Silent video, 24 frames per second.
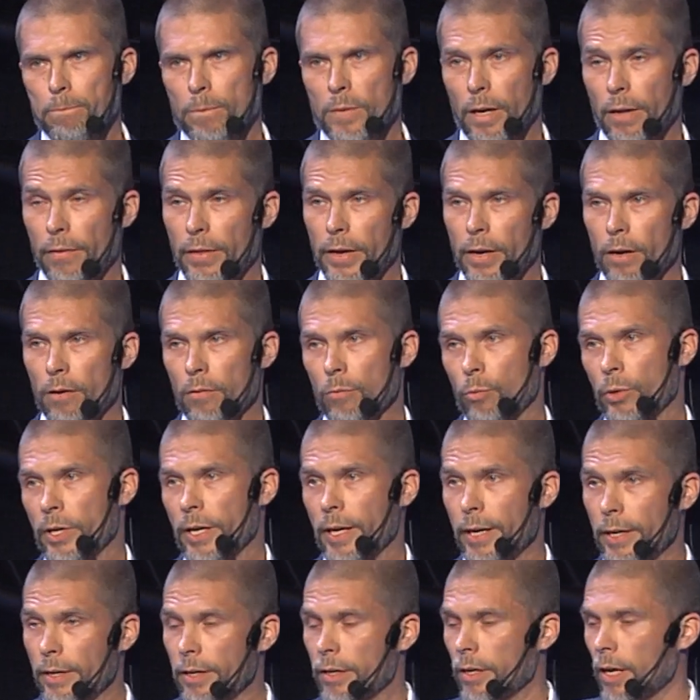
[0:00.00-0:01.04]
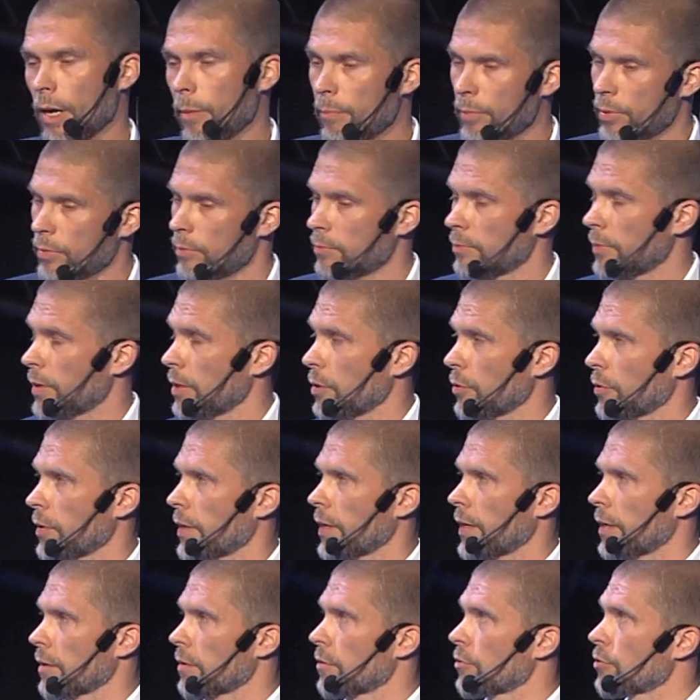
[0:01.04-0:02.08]
And there we ended up by
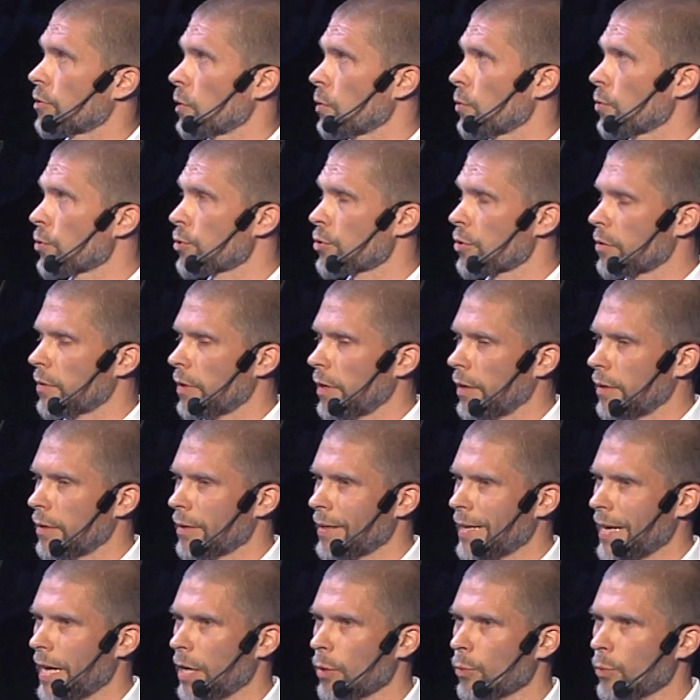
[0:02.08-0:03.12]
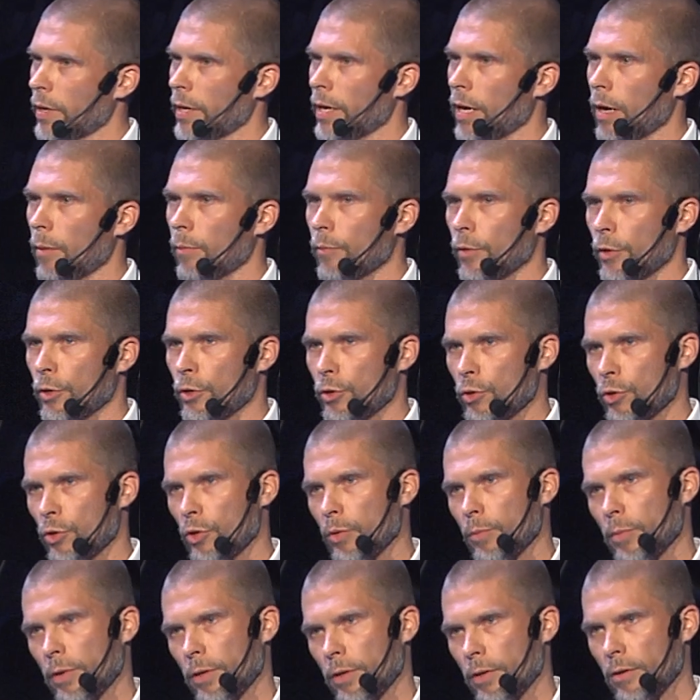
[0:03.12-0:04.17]
looking at the solution that can we help the
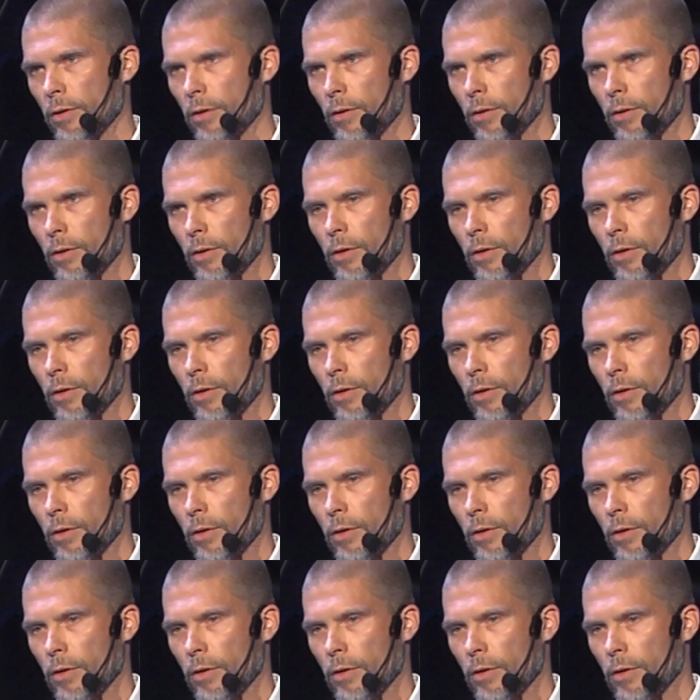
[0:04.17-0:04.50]
human